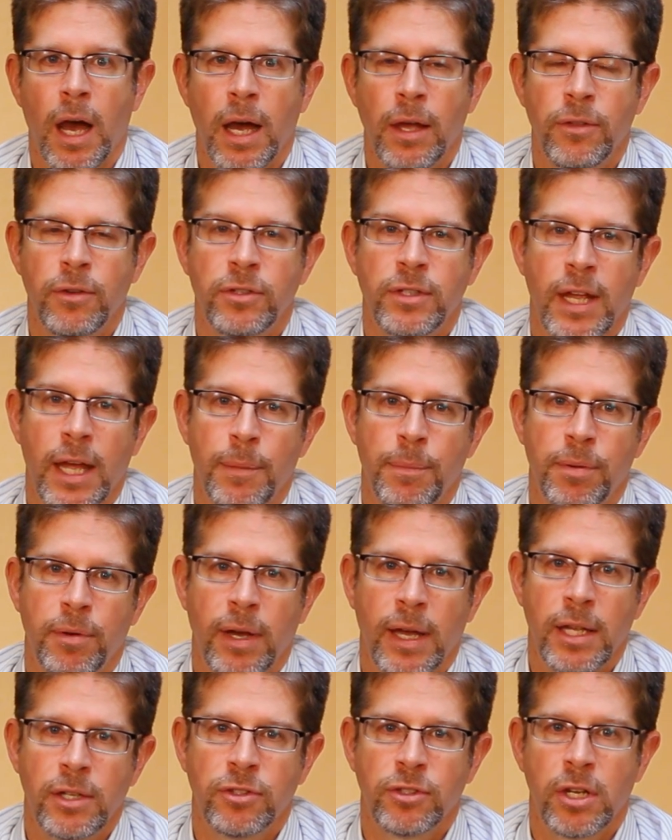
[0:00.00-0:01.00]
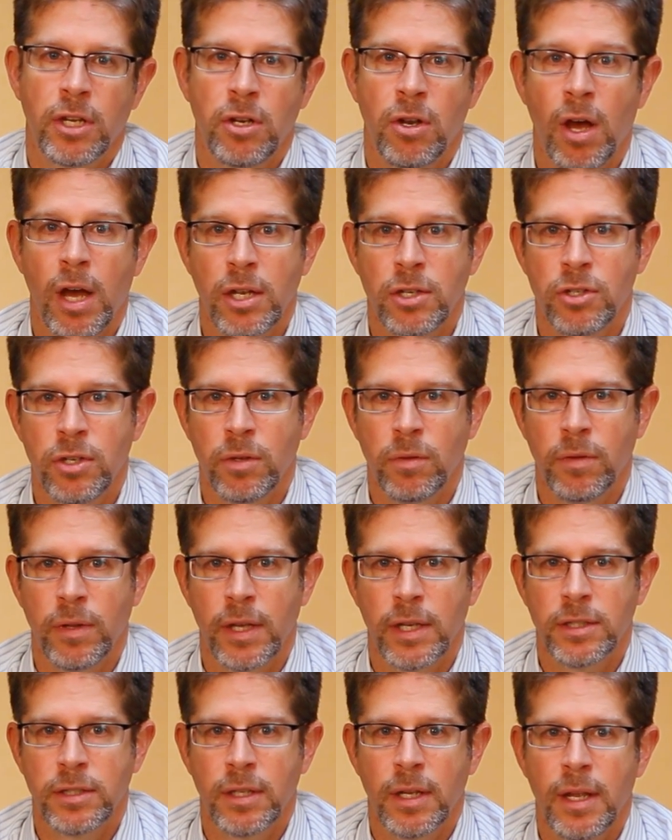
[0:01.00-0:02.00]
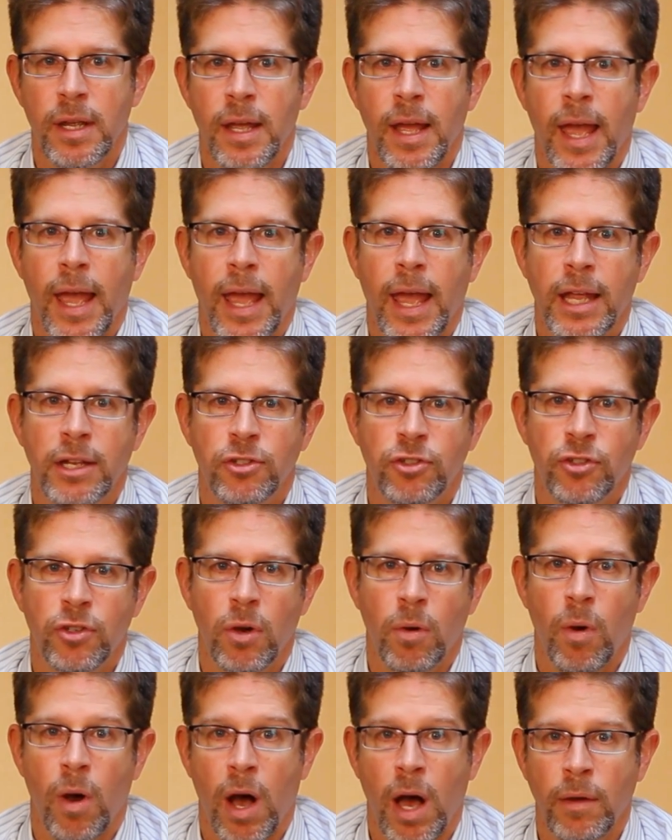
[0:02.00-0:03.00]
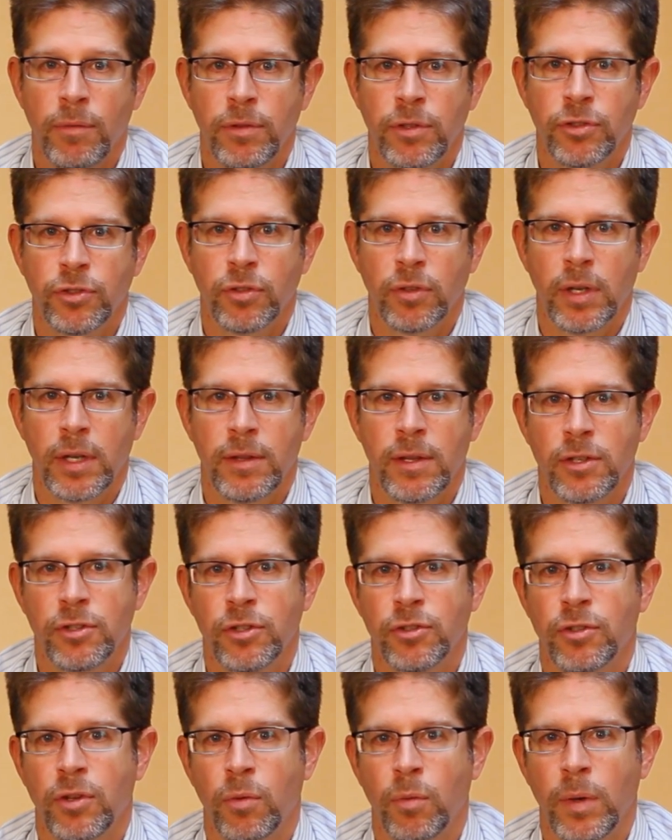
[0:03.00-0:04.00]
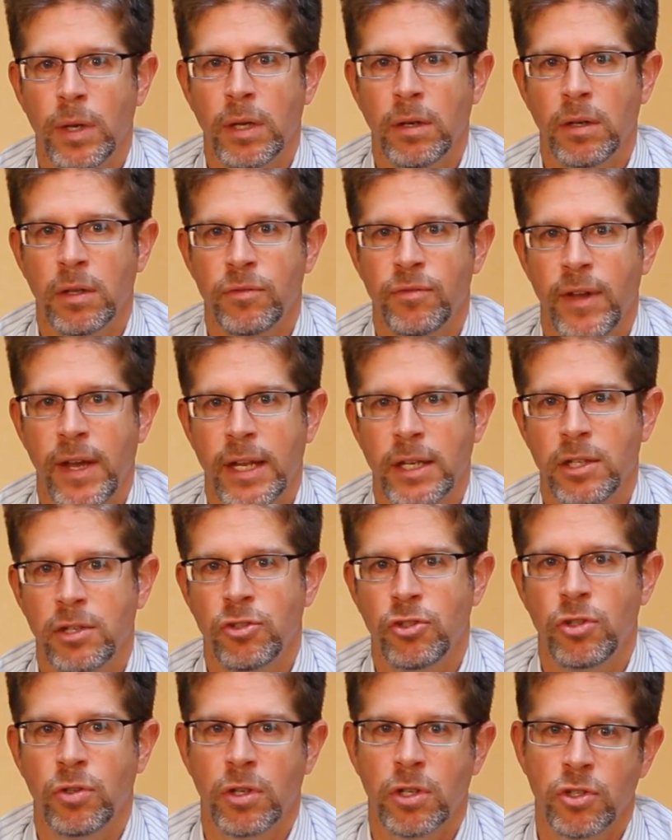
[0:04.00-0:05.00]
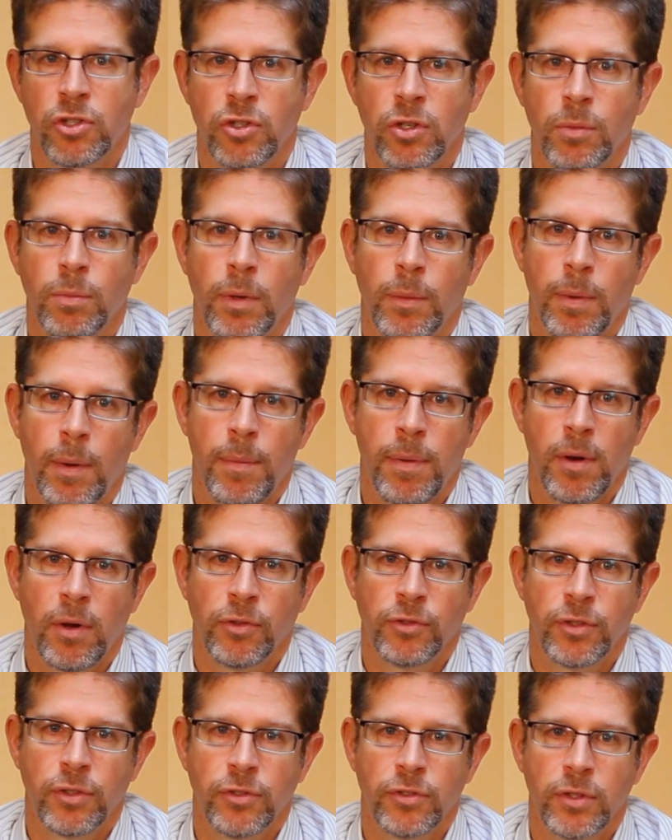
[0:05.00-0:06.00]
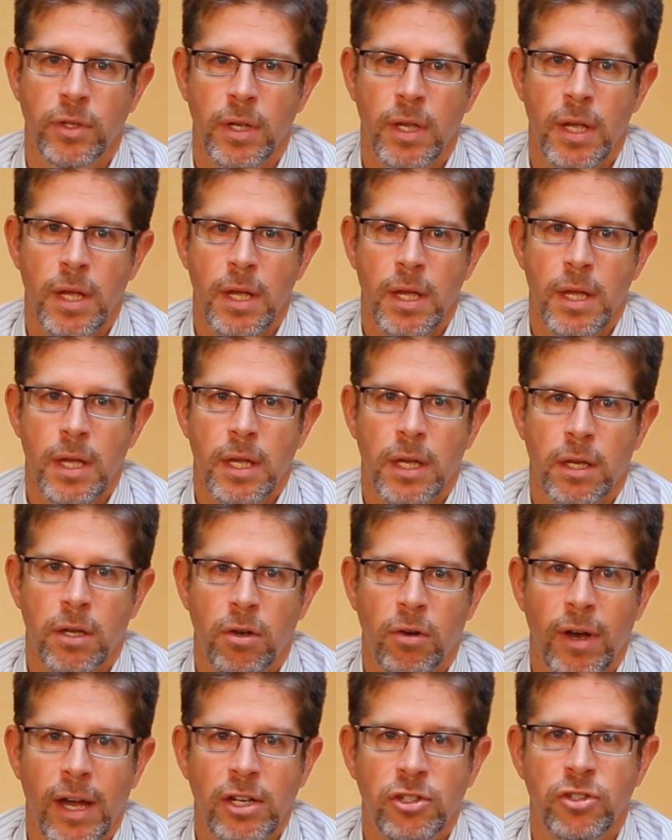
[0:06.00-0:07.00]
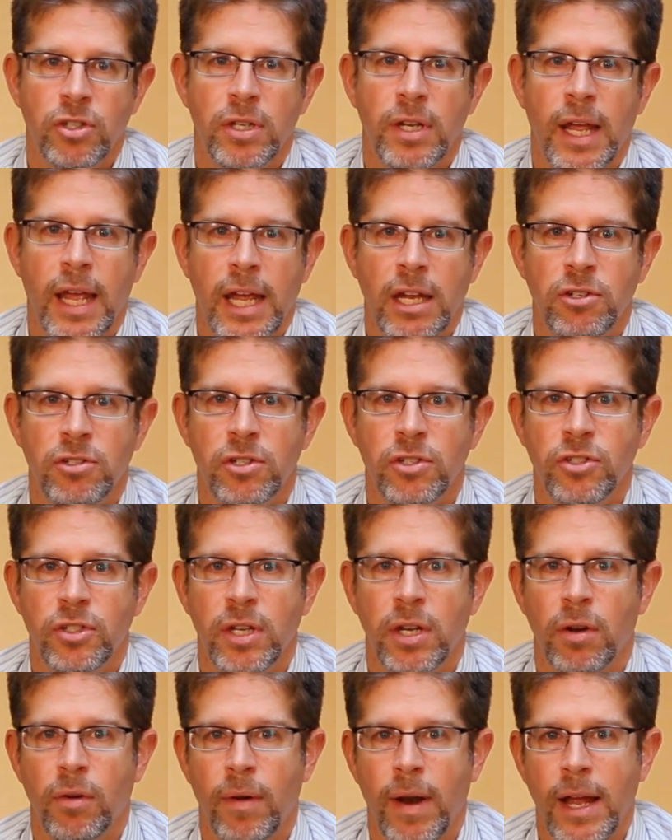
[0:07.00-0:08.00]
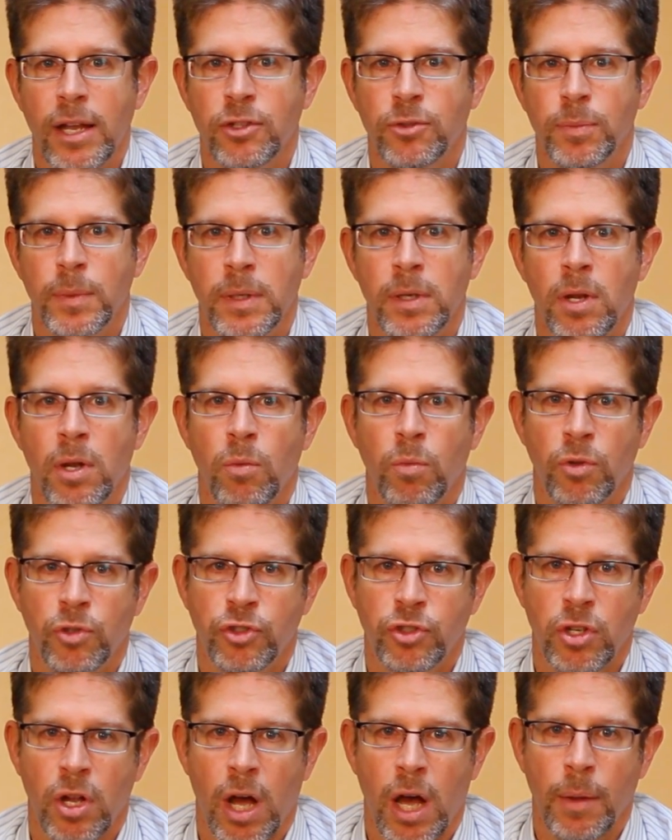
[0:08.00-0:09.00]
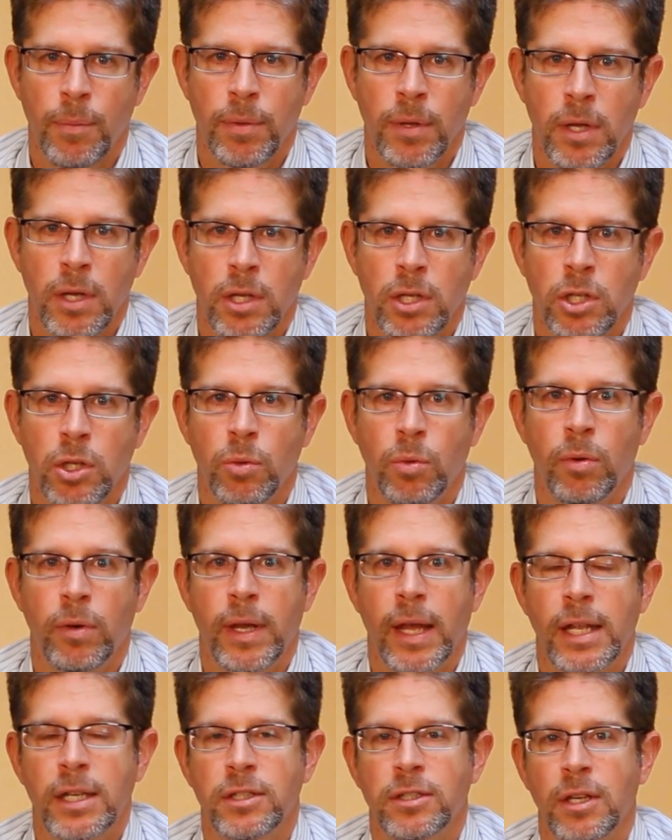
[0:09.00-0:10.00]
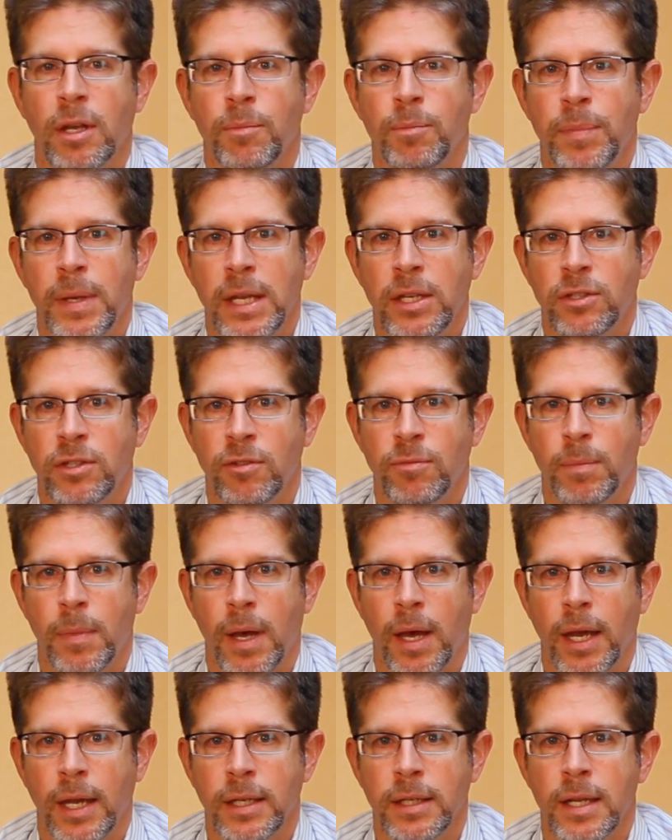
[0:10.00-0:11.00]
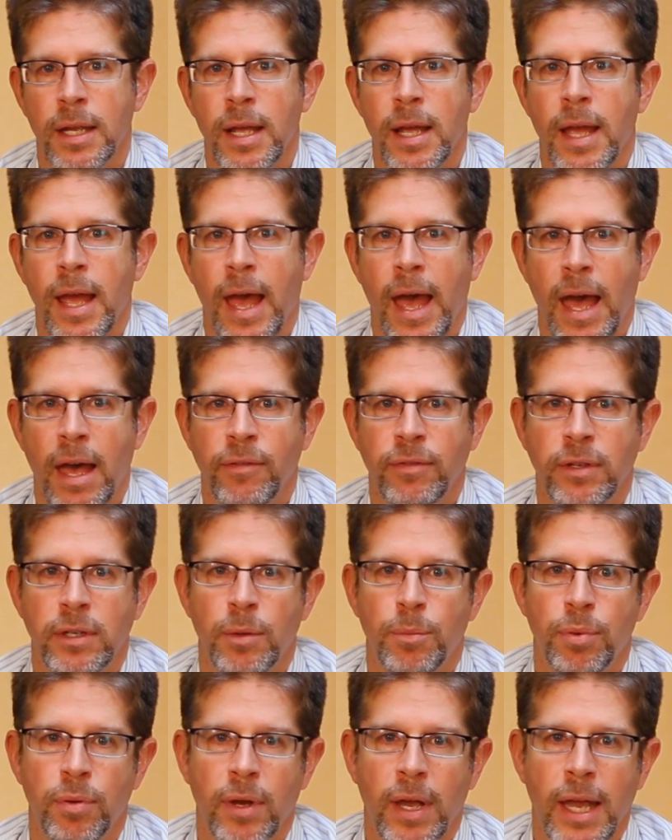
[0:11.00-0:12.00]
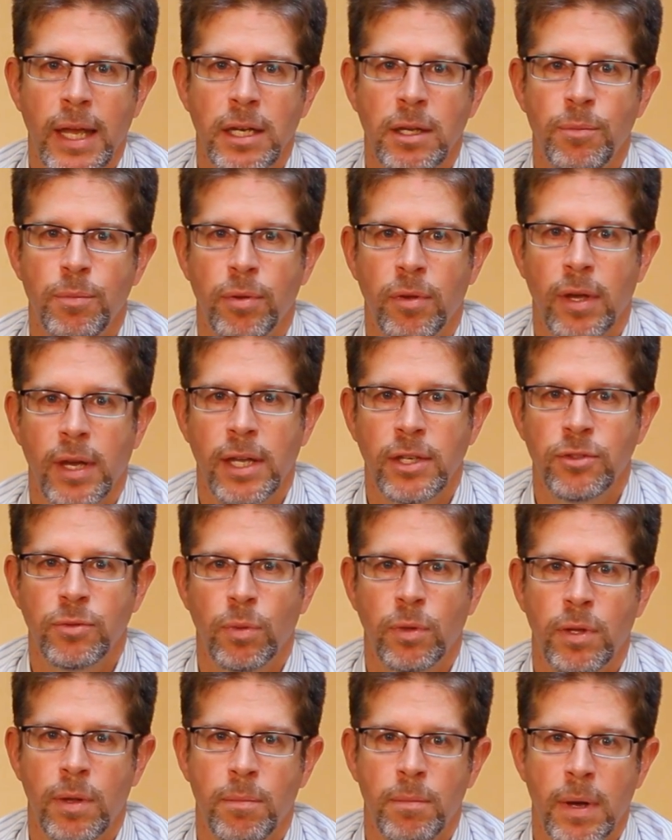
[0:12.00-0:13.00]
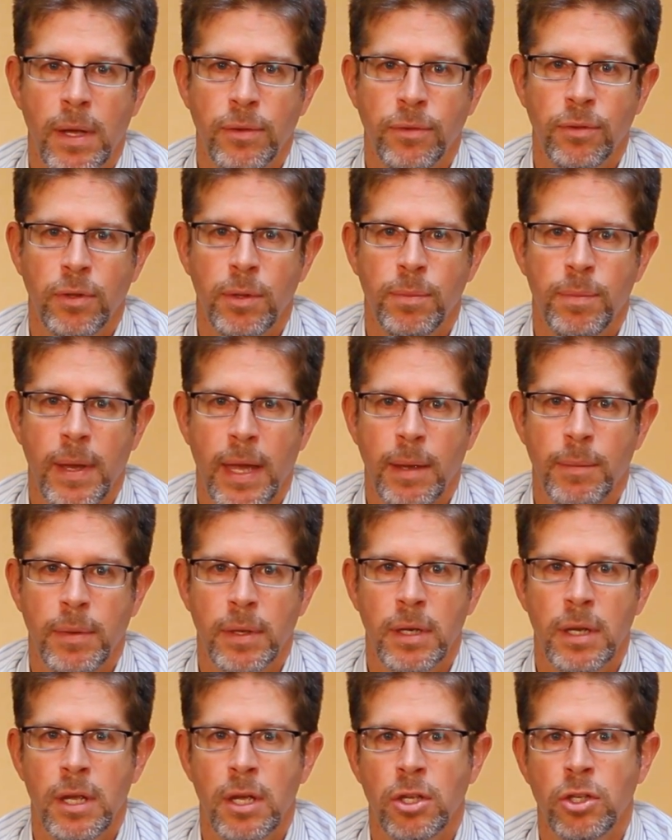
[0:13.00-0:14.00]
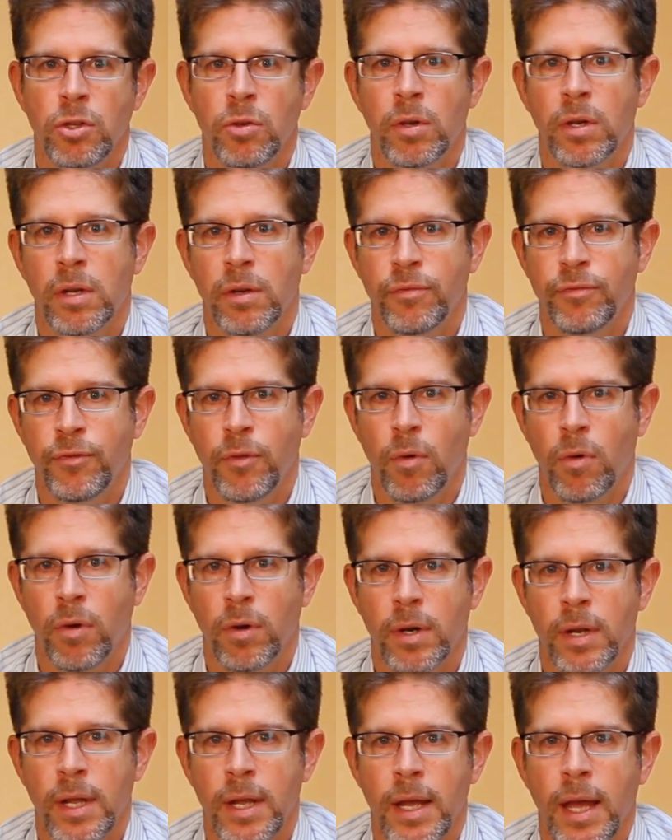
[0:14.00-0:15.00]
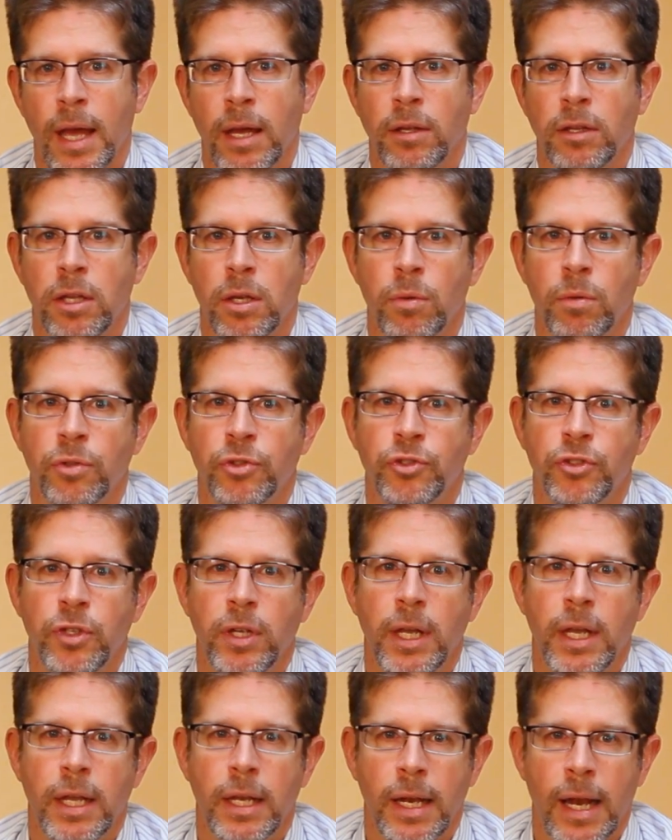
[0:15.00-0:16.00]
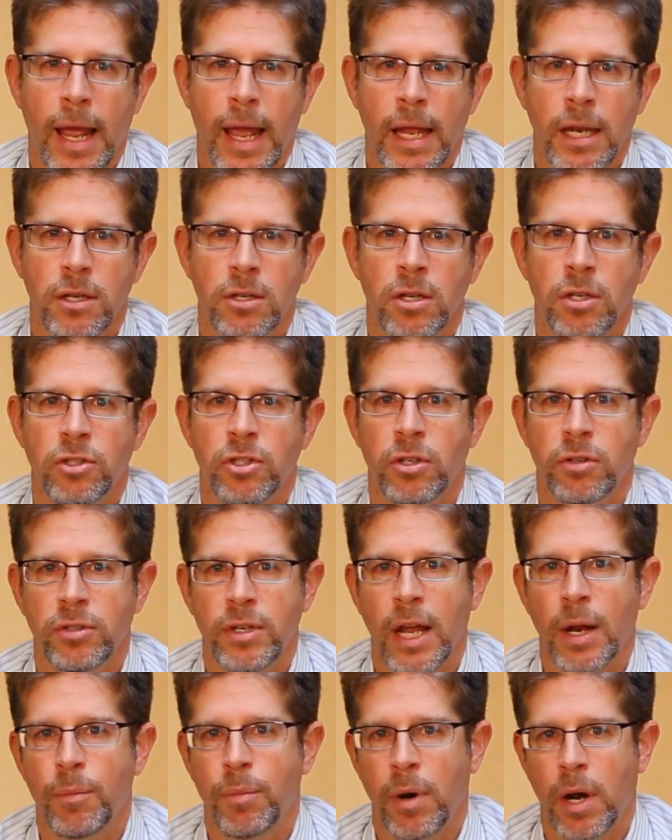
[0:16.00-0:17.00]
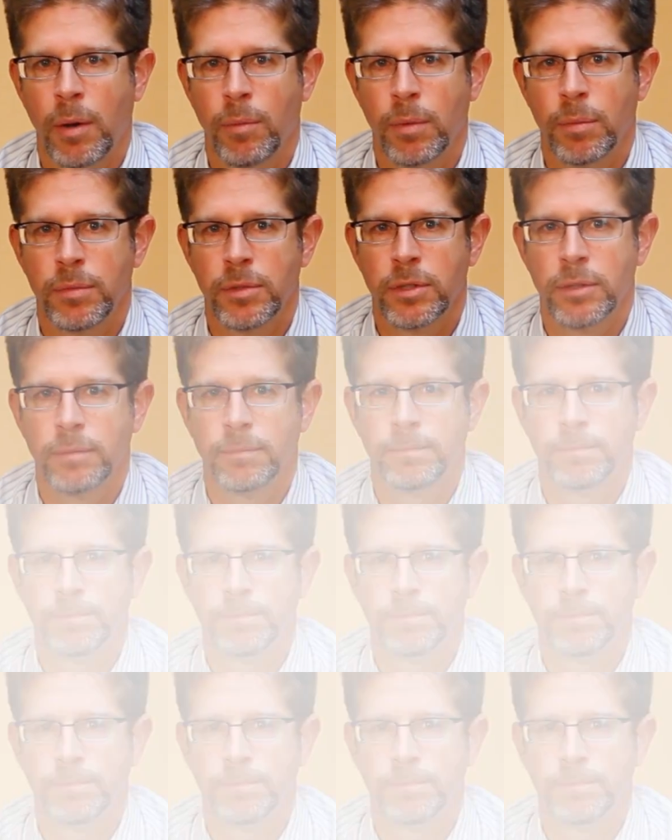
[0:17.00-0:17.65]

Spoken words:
Other debt plans cannot do this, and so obviously this is a real advantage to consumer proposals. Collection agency harassment will stop. You will get some peace of mind having a plan in place with a monthly payment you can afford, and you will see an end to your debt problems.